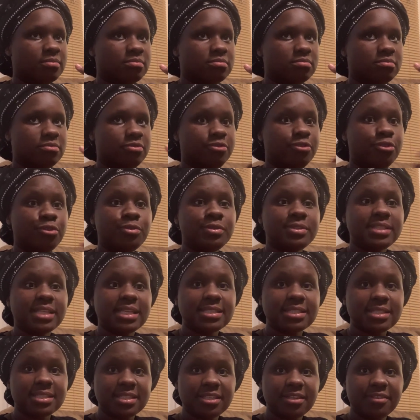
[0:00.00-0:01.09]
food
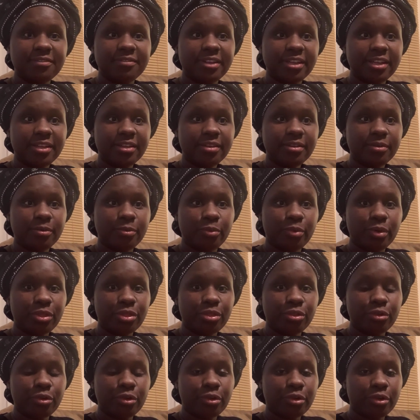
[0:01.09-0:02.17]
sensitivity with
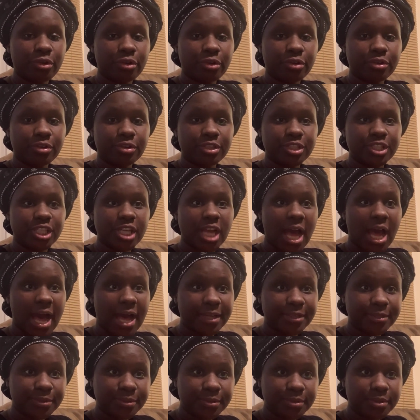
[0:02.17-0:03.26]
your
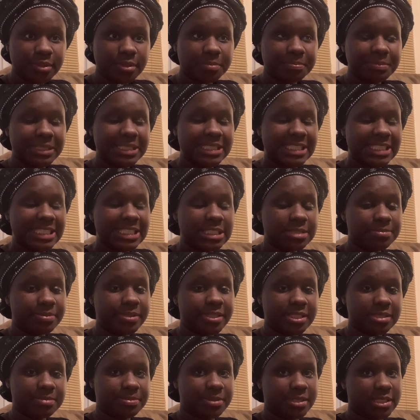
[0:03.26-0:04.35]
child, please,
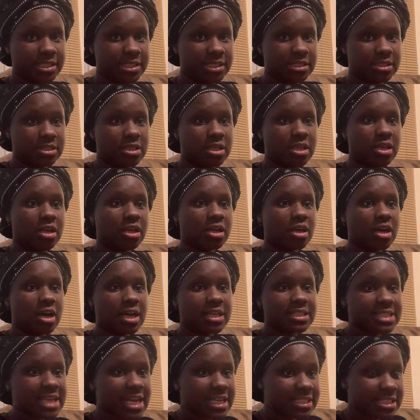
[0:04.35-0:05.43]
please, please
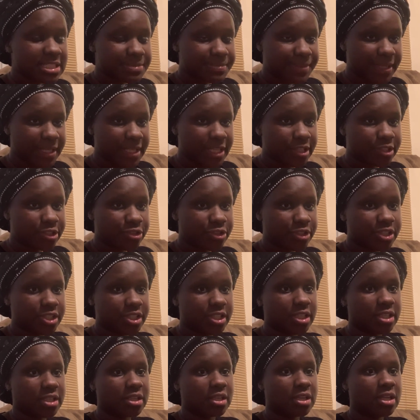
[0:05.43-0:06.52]
contact this
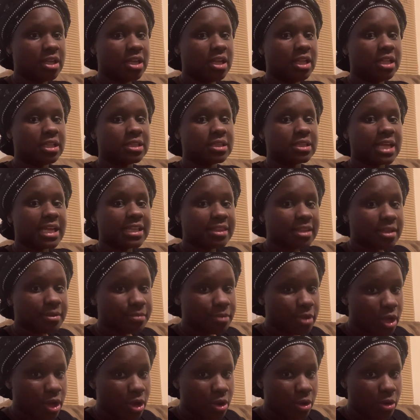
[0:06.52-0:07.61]
pediatrician. Let them
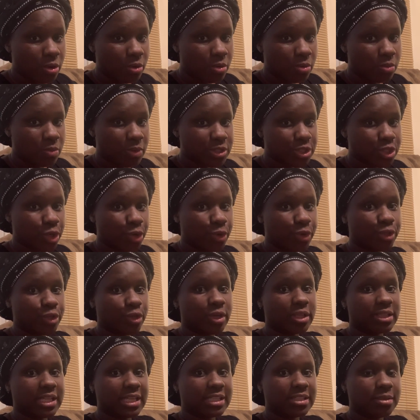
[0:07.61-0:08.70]
know what's going
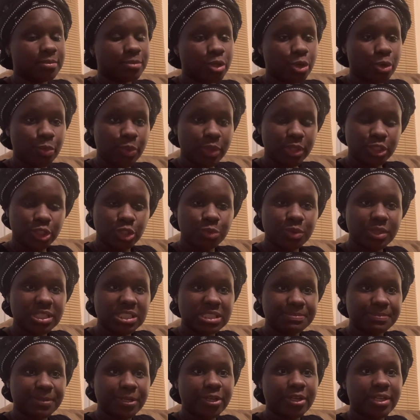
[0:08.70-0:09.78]
on. Let them know what you
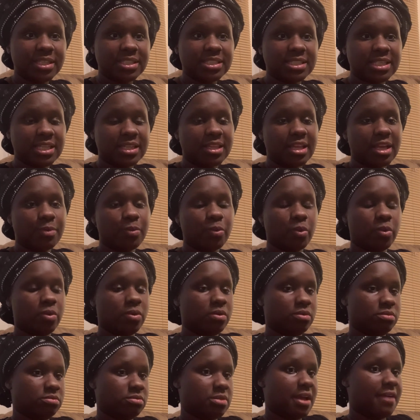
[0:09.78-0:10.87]
experienced, and they will
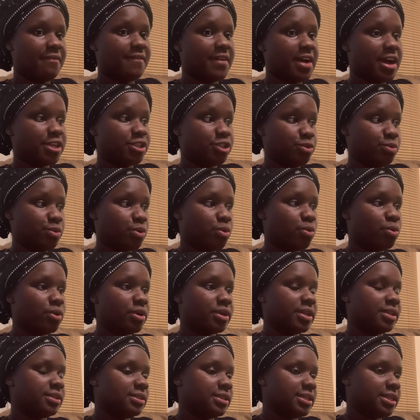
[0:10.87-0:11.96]
advise you
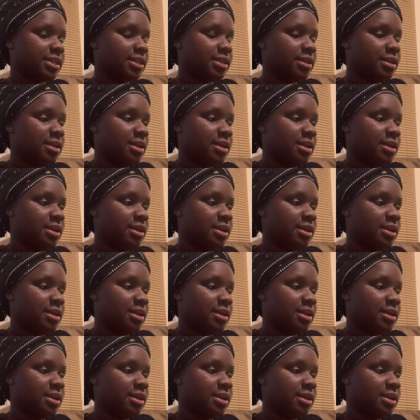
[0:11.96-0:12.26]
accordingly.